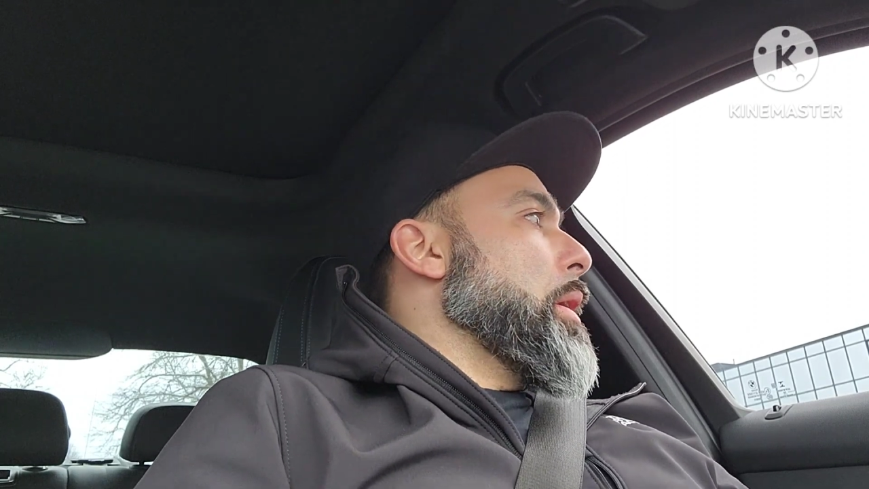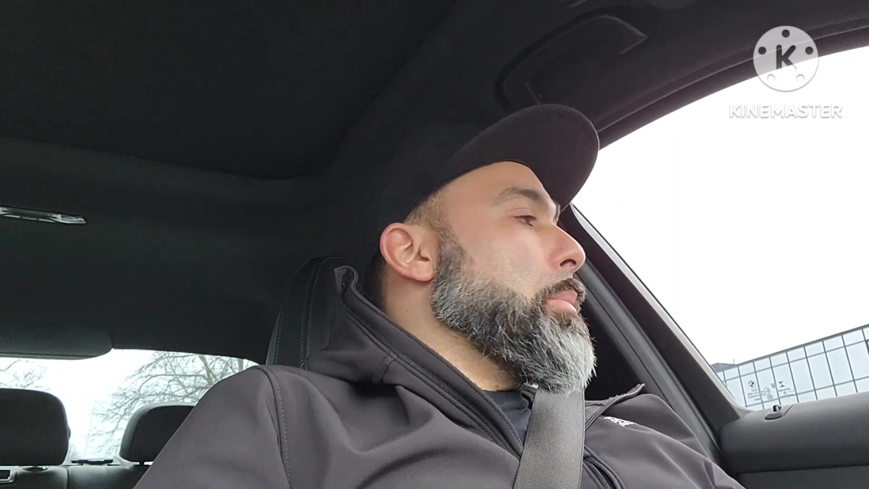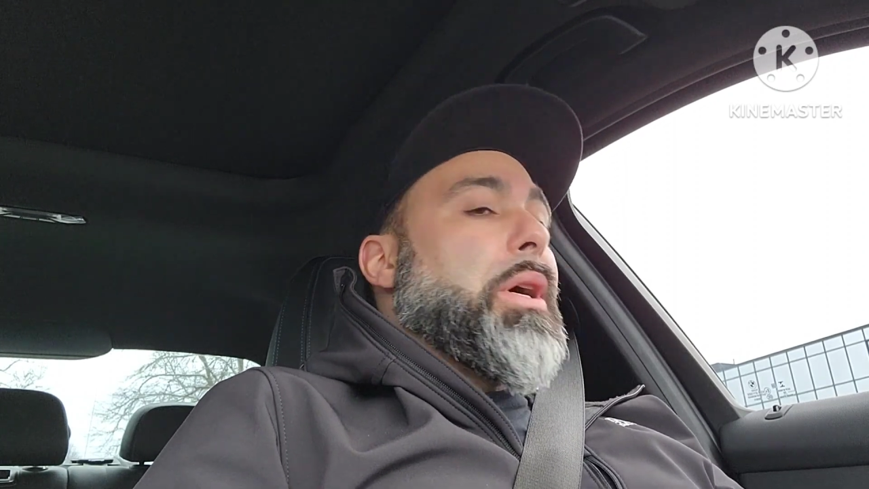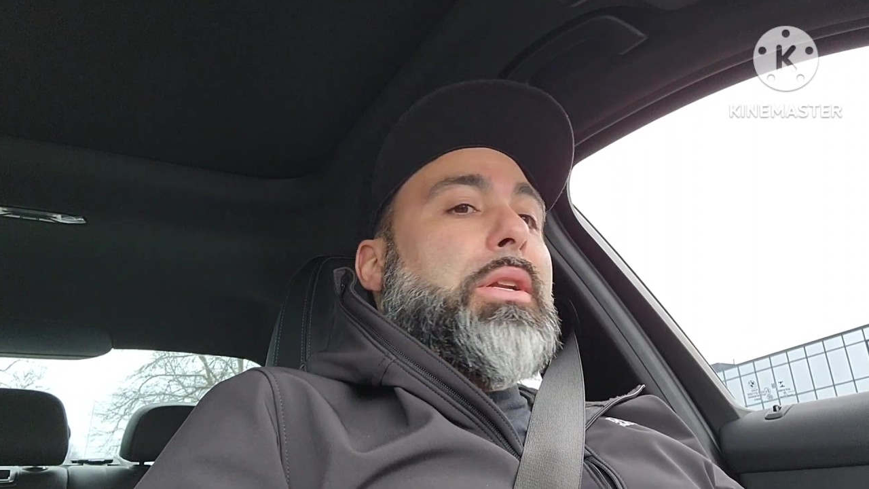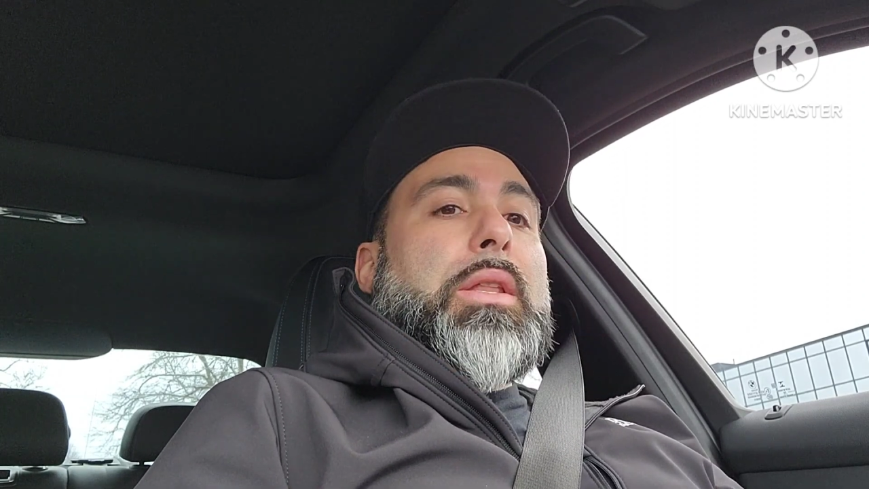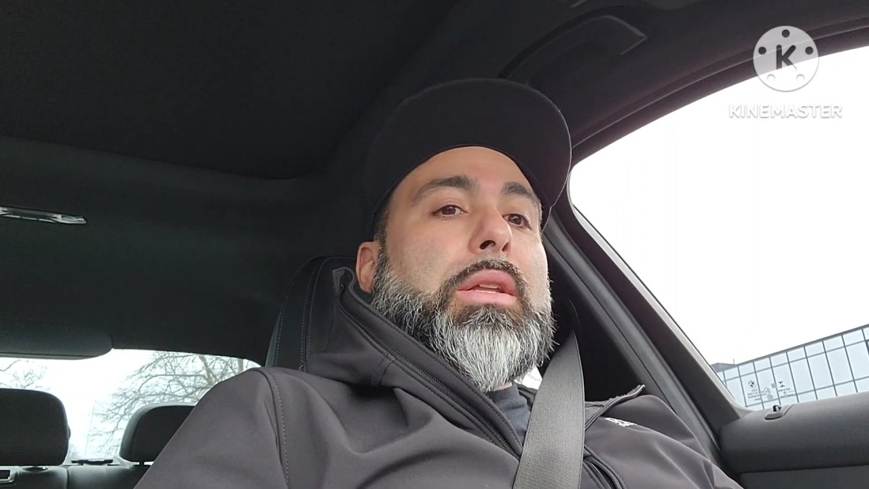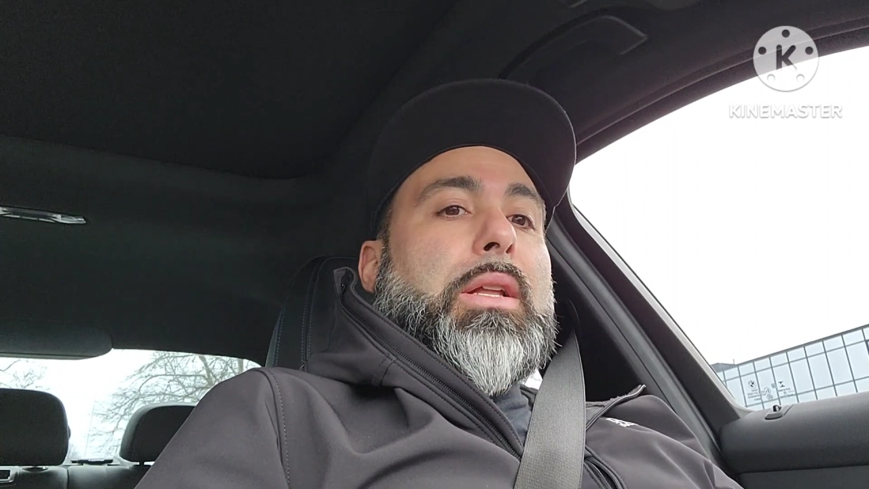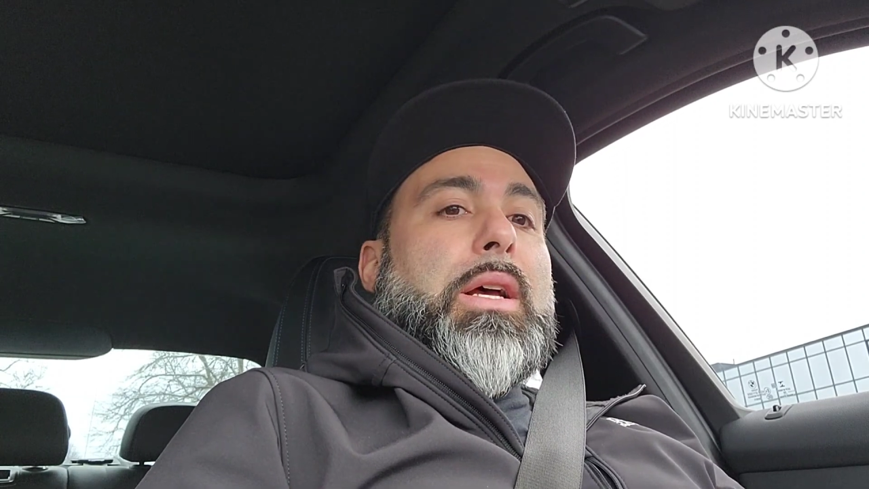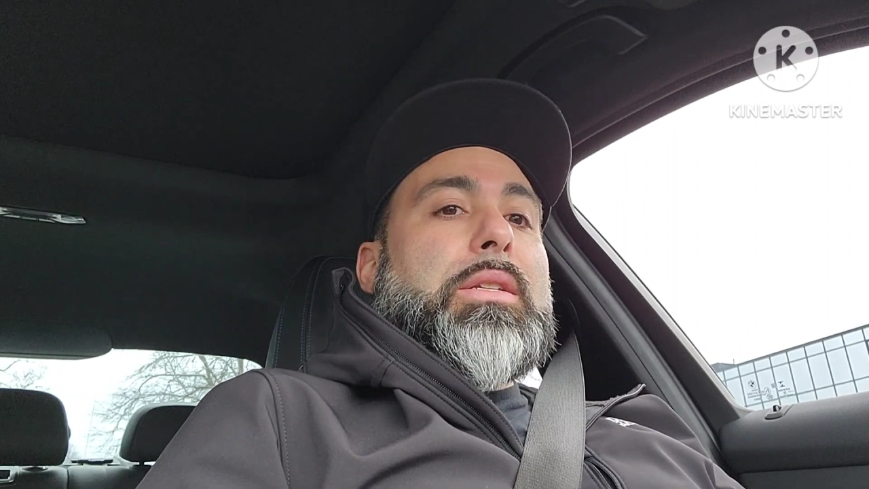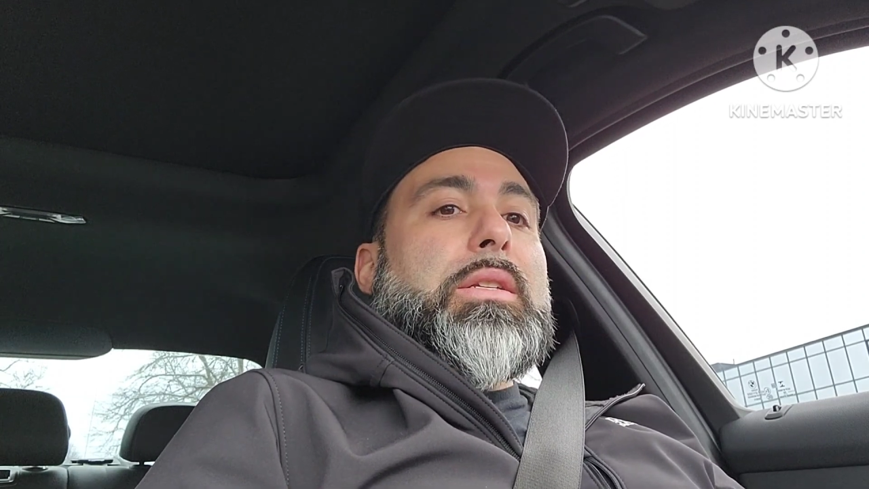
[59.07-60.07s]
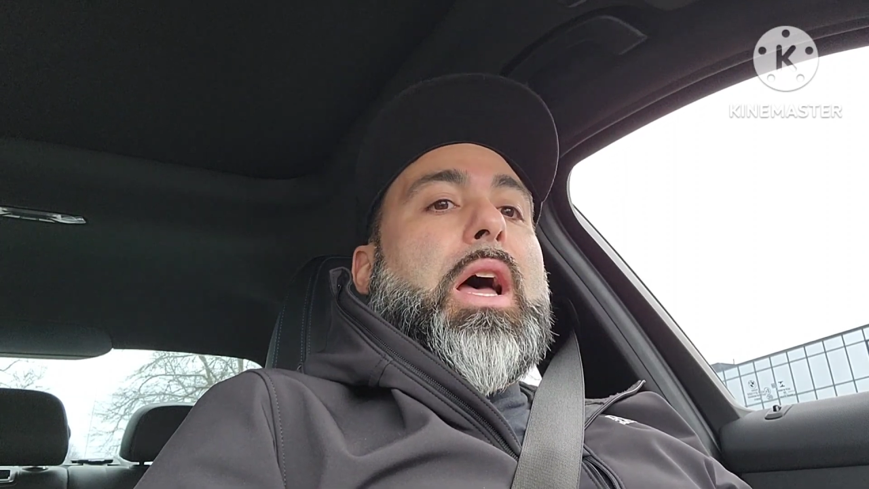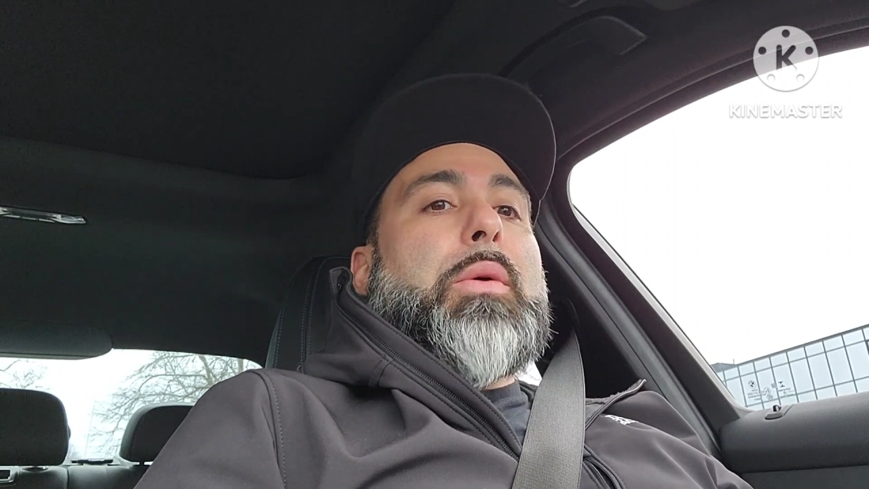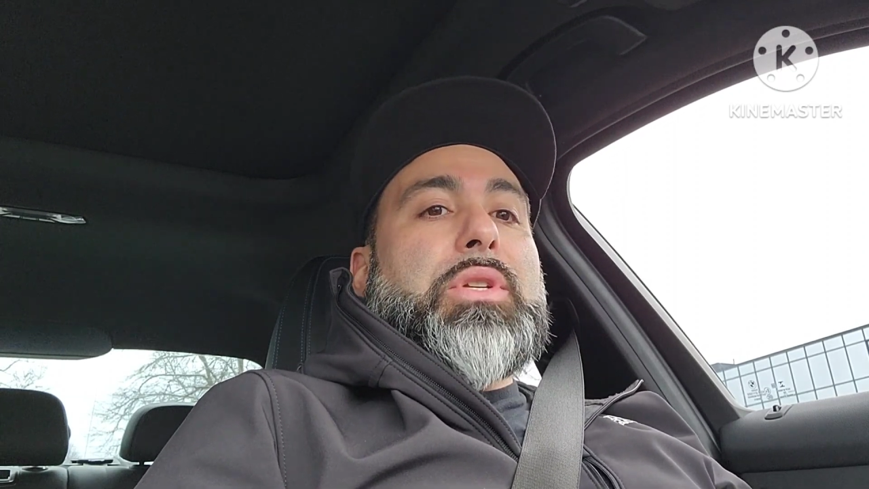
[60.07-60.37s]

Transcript: But nonetheless, I was